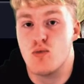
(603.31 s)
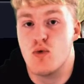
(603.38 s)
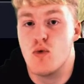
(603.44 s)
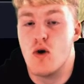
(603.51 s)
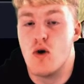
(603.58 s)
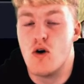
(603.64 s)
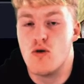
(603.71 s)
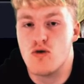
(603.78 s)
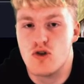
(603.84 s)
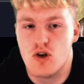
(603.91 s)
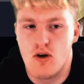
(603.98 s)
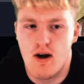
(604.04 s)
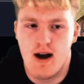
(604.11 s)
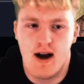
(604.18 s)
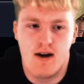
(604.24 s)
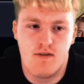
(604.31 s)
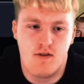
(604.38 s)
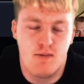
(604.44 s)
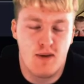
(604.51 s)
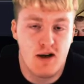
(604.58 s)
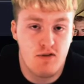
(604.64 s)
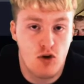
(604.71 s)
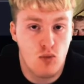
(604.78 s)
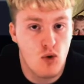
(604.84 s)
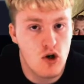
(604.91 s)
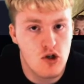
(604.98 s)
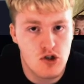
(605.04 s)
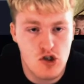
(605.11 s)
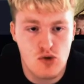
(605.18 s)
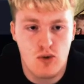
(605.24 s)
We will also have my
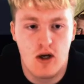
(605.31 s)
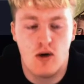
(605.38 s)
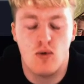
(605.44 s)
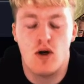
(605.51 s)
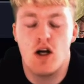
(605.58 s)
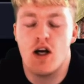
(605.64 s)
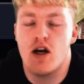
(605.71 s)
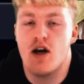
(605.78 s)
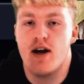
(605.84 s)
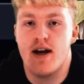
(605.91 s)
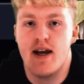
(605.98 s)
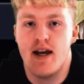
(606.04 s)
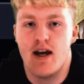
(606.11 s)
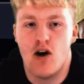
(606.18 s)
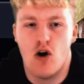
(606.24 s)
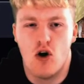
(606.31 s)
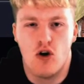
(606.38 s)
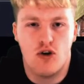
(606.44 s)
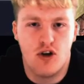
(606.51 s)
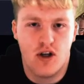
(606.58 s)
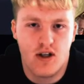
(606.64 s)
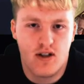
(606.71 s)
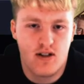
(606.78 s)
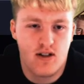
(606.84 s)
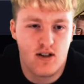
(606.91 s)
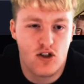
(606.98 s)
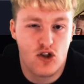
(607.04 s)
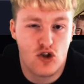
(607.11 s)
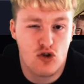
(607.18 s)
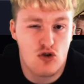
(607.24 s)
rewards as well on
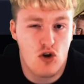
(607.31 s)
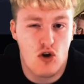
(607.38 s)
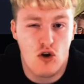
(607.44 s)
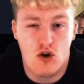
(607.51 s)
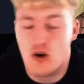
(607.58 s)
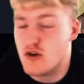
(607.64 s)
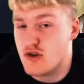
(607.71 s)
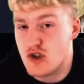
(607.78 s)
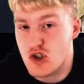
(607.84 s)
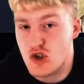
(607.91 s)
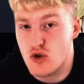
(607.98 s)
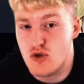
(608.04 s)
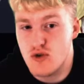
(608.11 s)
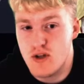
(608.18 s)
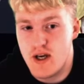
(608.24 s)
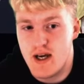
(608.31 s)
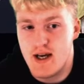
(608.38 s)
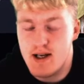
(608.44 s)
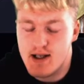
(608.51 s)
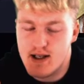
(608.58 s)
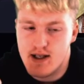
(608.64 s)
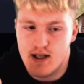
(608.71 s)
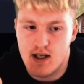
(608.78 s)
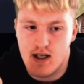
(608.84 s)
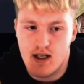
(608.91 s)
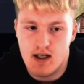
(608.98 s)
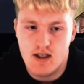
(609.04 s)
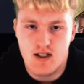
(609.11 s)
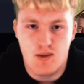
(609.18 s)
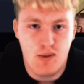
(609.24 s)
Sunday.
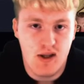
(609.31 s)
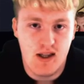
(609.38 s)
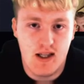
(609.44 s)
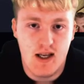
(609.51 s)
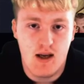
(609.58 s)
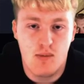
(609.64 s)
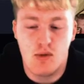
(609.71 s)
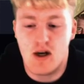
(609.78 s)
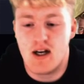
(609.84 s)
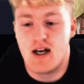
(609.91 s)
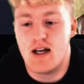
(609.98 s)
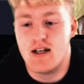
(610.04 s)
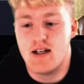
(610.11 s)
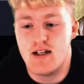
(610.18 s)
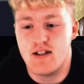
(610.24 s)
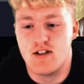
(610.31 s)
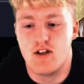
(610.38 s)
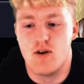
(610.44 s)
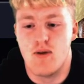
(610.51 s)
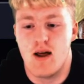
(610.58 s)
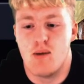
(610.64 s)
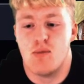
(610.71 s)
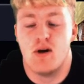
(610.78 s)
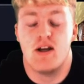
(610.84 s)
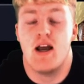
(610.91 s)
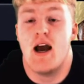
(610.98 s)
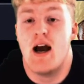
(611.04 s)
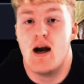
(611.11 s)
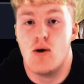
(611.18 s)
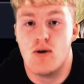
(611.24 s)
It's a bit late, but I kind of need to do that. But
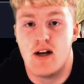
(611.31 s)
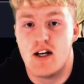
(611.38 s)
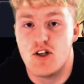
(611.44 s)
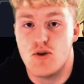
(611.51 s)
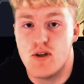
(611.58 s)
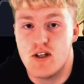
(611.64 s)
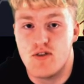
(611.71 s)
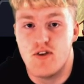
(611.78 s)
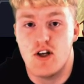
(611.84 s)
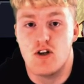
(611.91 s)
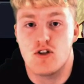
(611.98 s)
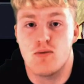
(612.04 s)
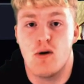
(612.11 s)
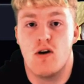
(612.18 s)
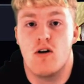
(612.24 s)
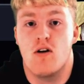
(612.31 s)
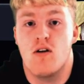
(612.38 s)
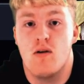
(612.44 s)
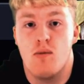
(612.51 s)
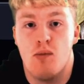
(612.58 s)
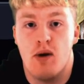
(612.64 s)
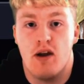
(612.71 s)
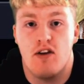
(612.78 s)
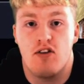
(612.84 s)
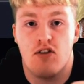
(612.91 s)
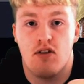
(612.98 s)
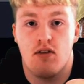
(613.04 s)
yeah, I will catch you in this video tomorrow. Peace.